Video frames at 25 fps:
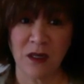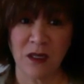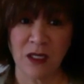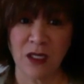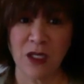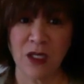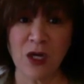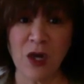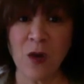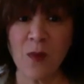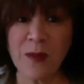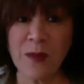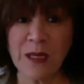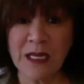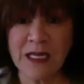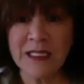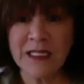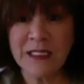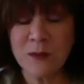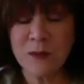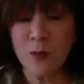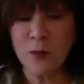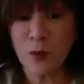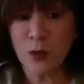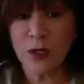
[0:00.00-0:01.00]
you know,
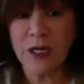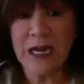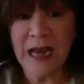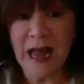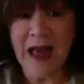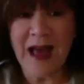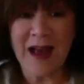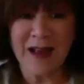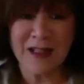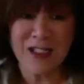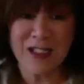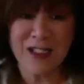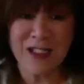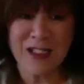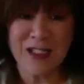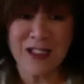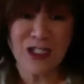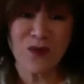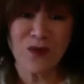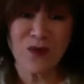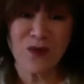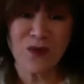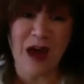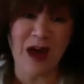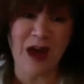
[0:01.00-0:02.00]
because we're going to ask you
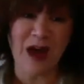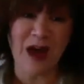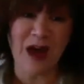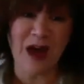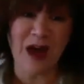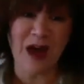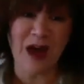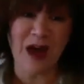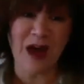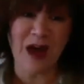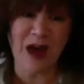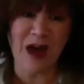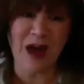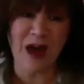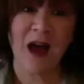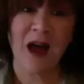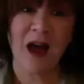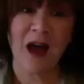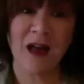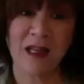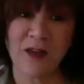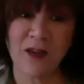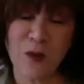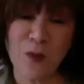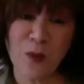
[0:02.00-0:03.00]
that.
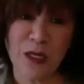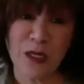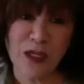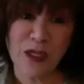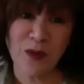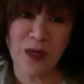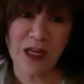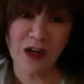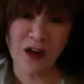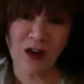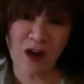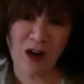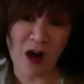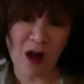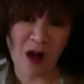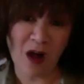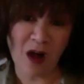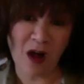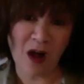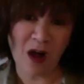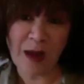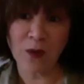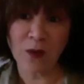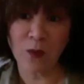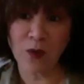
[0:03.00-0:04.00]
If and when you get a
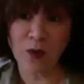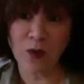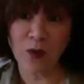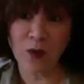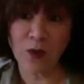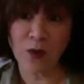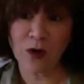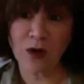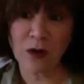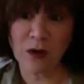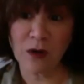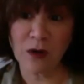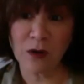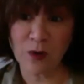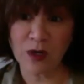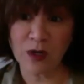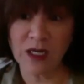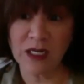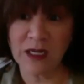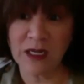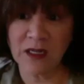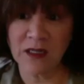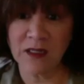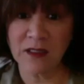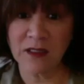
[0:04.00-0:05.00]
callback, we're
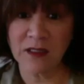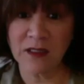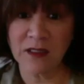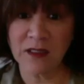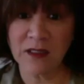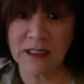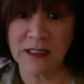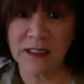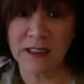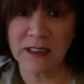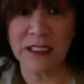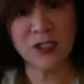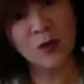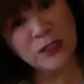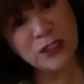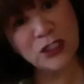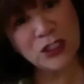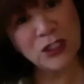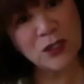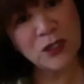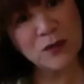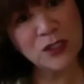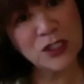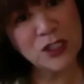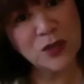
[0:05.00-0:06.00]
going to say, so what
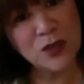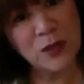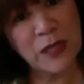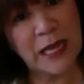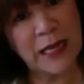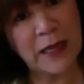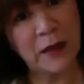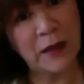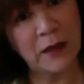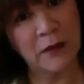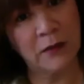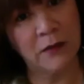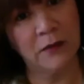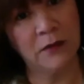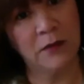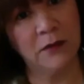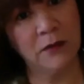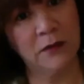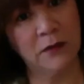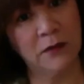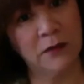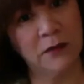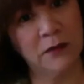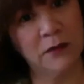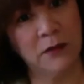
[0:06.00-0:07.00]
shows do you like?
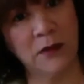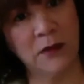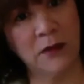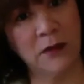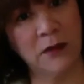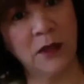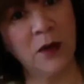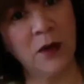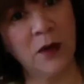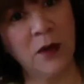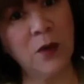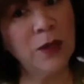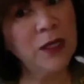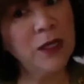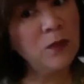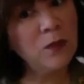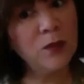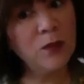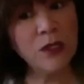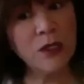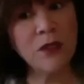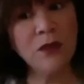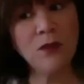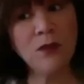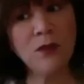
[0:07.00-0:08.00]
You know,
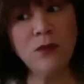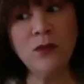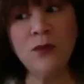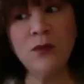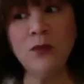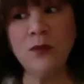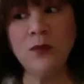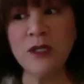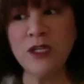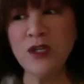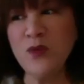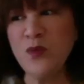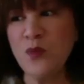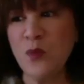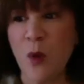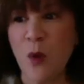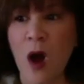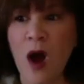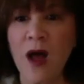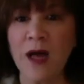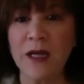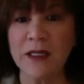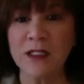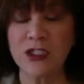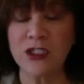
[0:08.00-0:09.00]
what do you
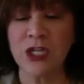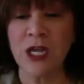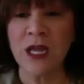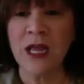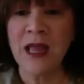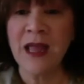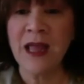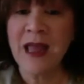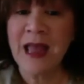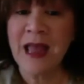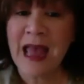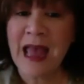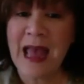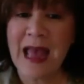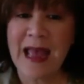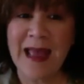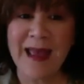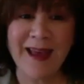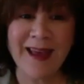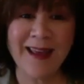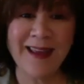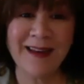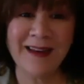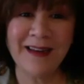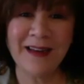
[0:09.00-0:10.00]
watch?
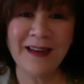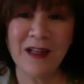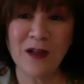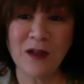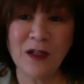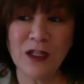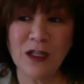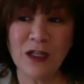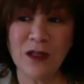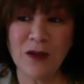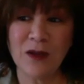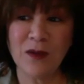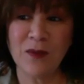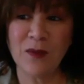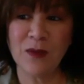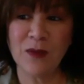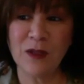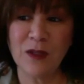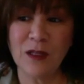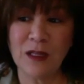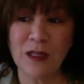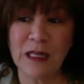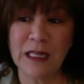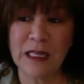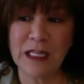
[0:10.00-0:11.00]
And
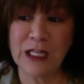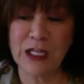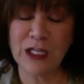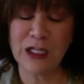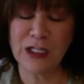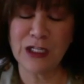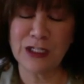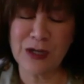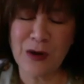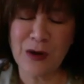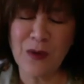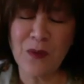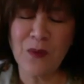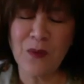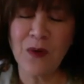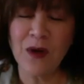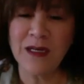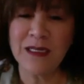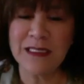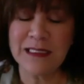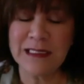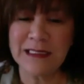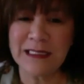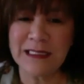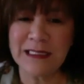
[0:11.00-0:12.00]
you don't want
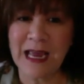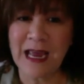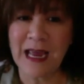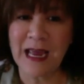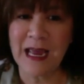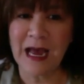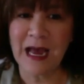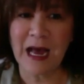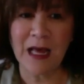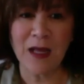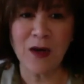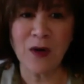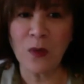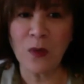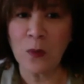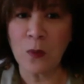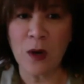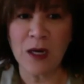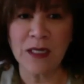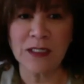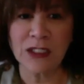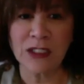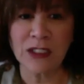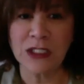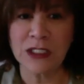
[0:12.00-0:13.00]
to say, I don't
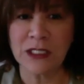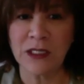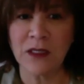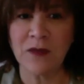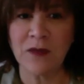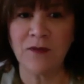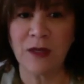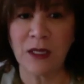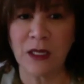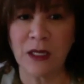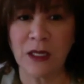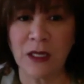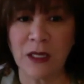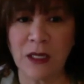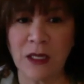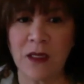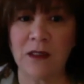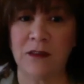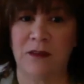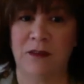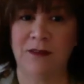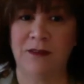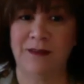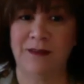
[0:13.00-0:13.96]
watch TV.